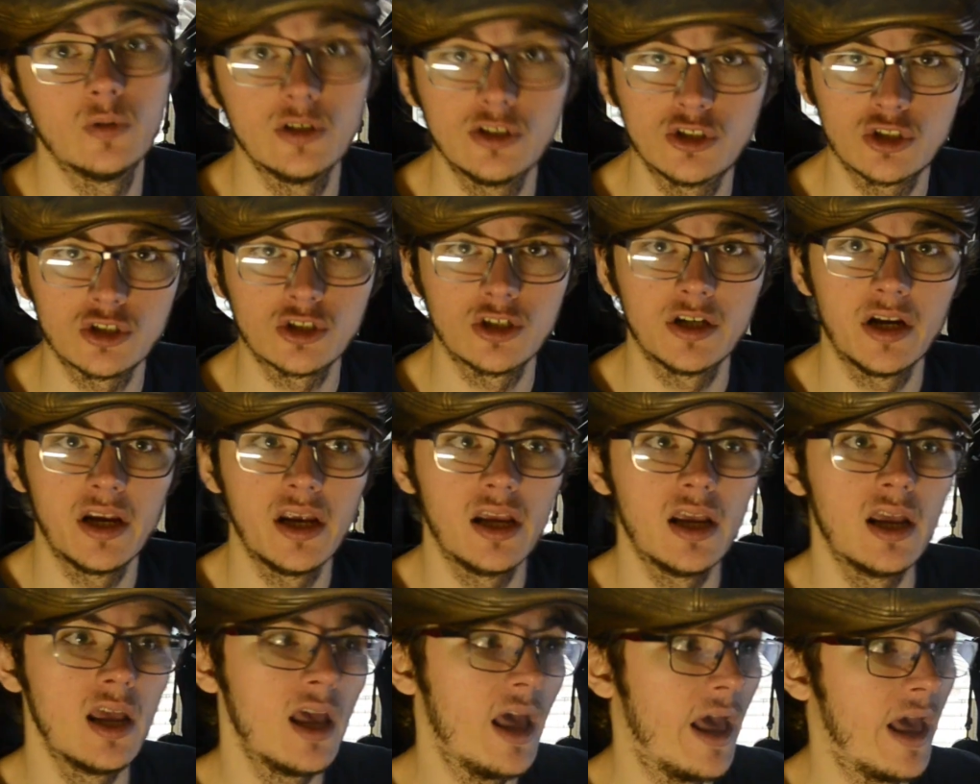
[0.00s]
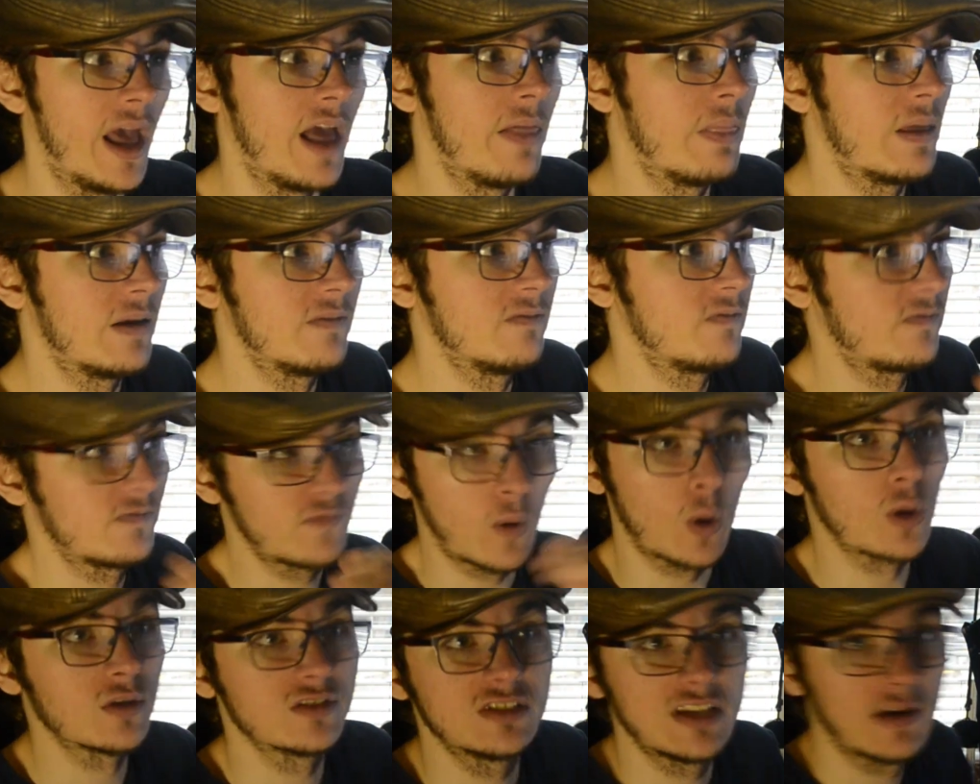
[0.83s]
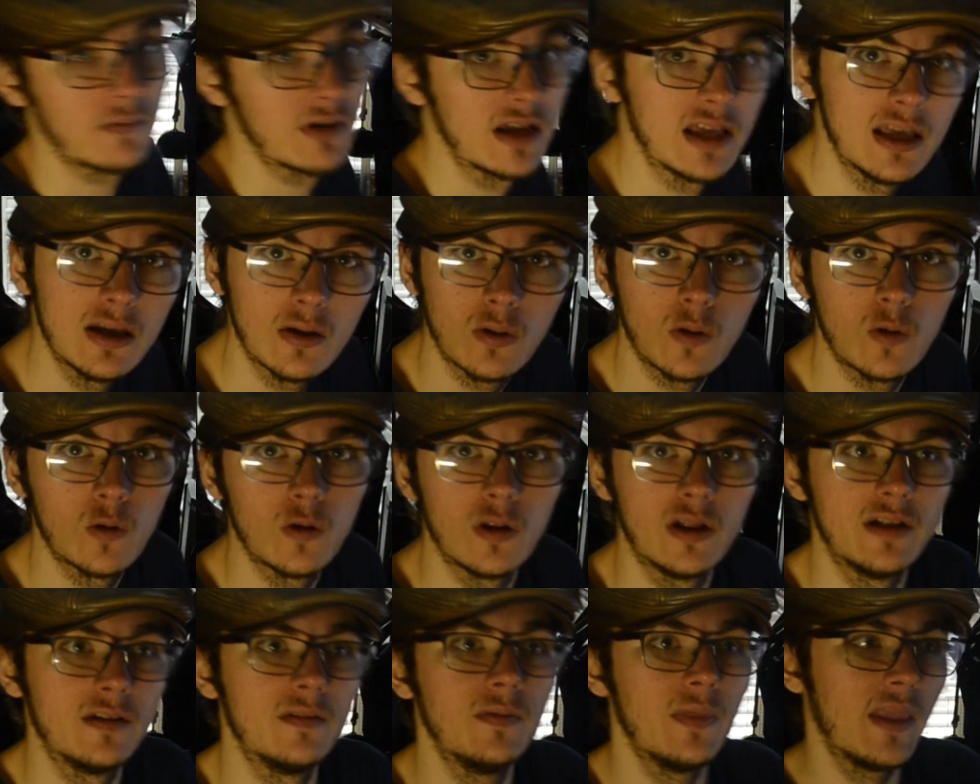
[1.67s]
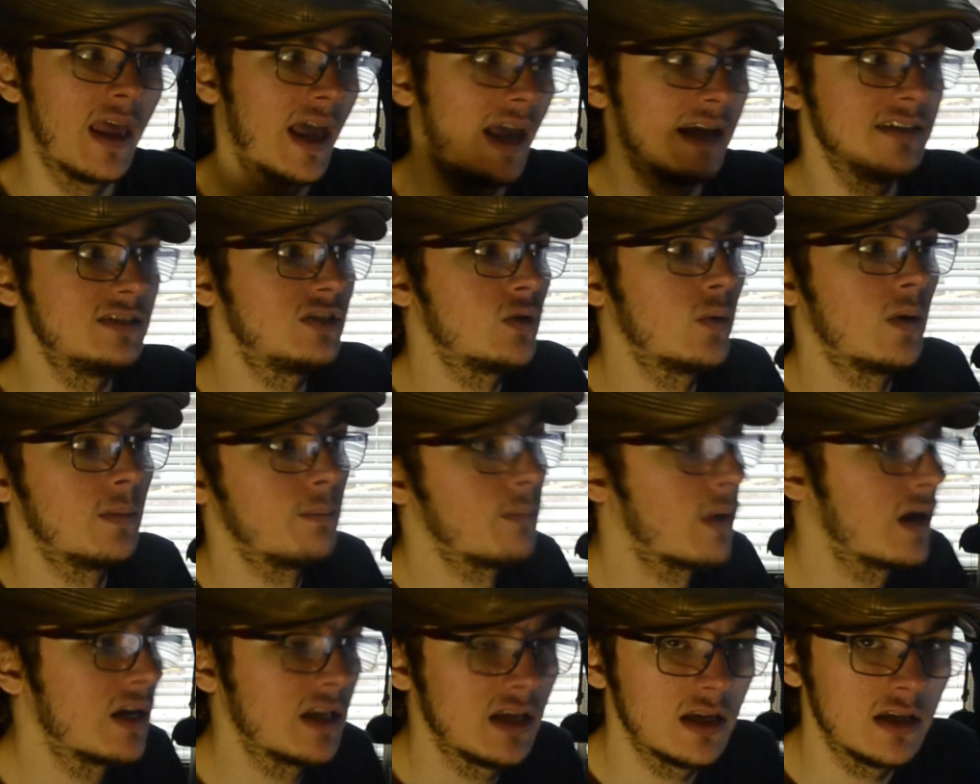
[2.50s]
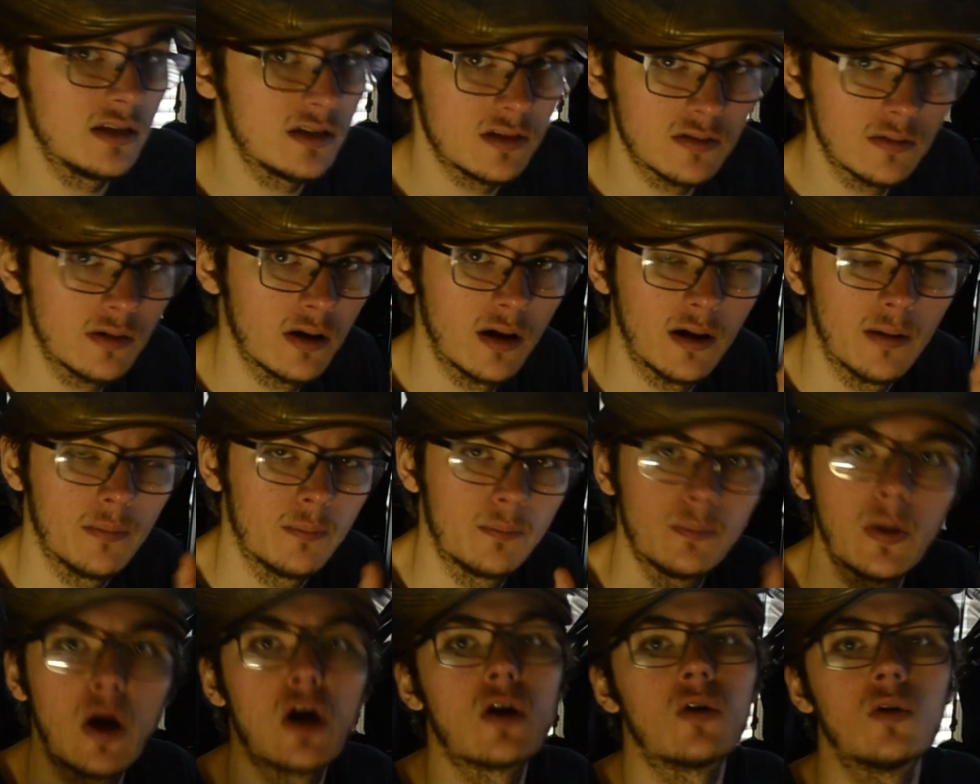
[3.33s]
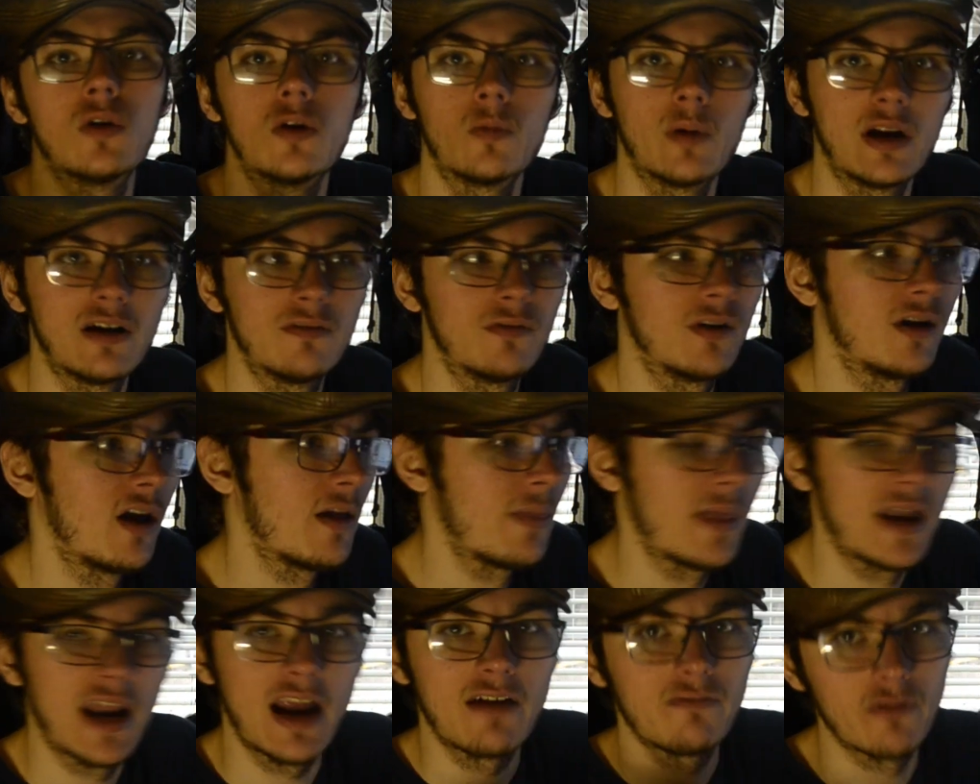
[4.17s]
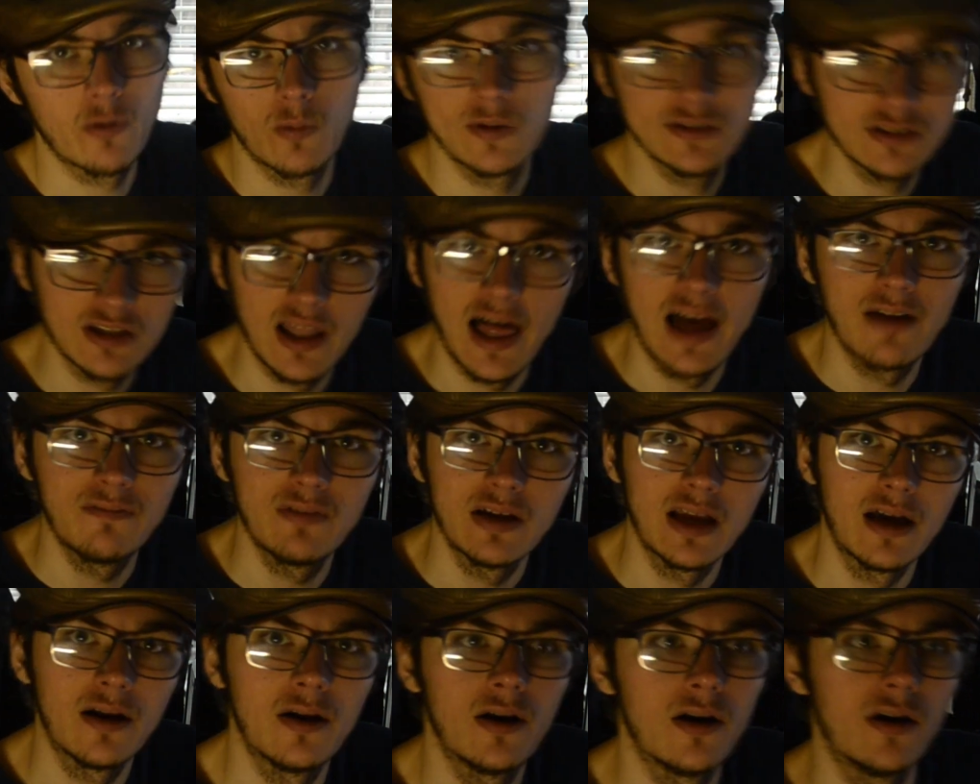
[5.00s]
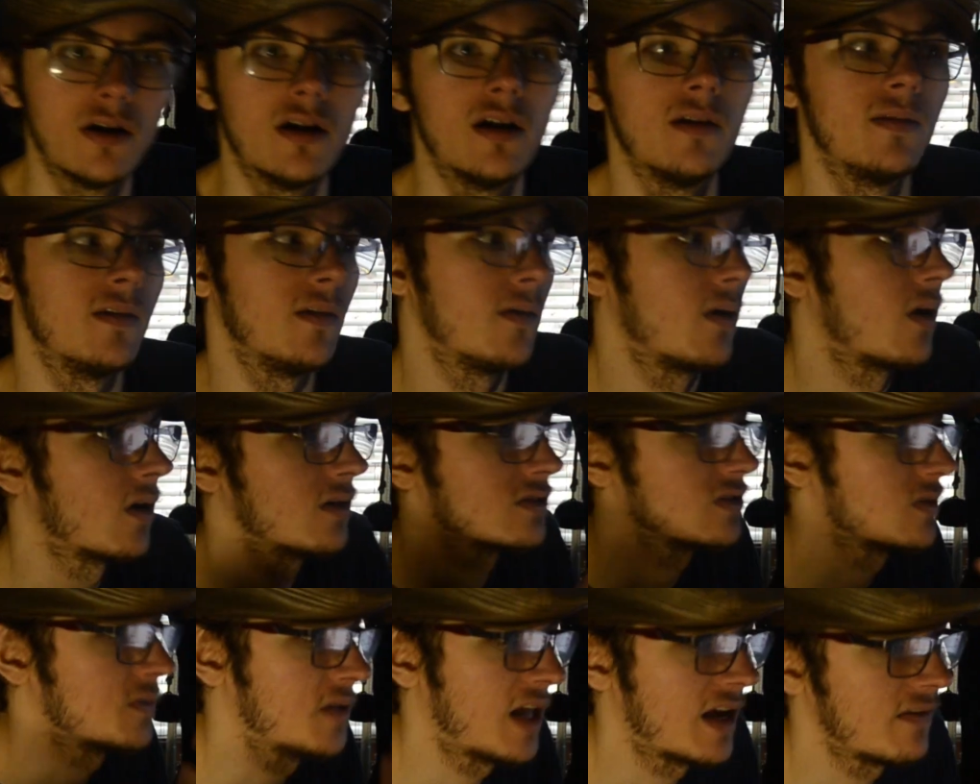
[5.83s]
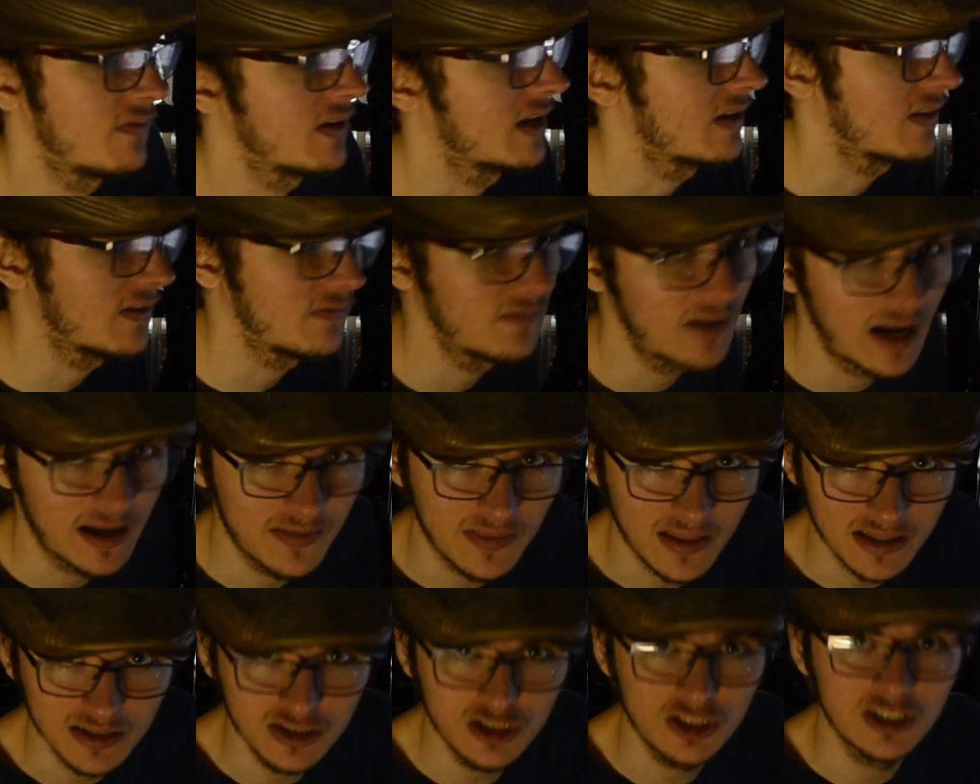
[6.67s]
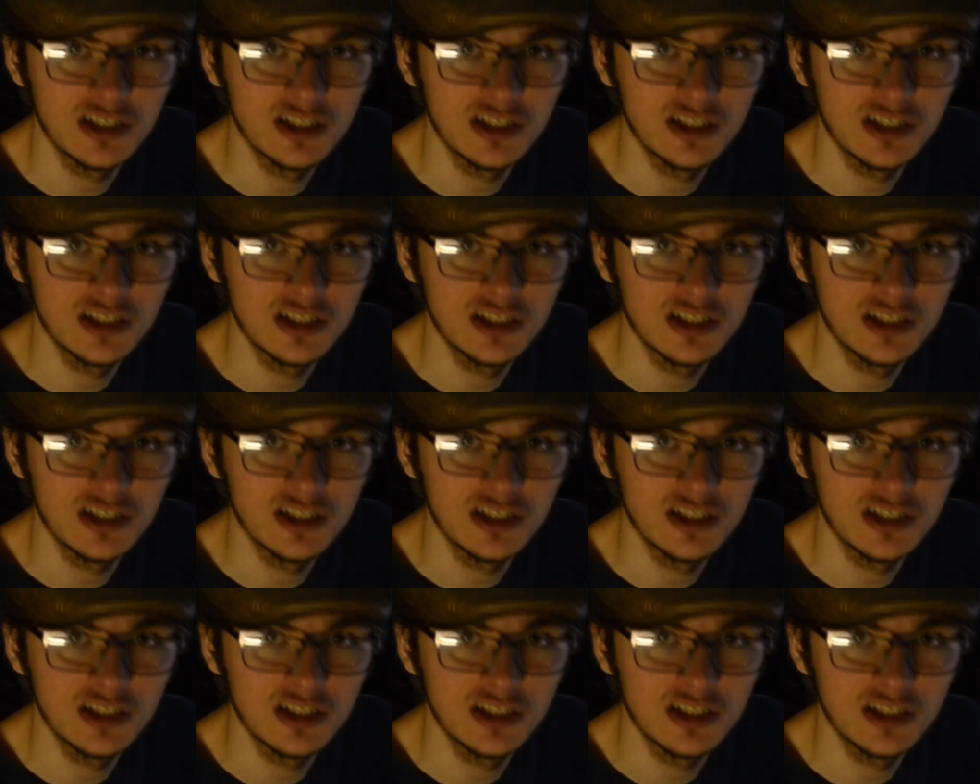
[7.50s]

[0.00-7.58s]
a tree and then falls down a hill and into a muddy puddle or whatever, and then everyone's laughing at her, and then they're also laughing at the fact that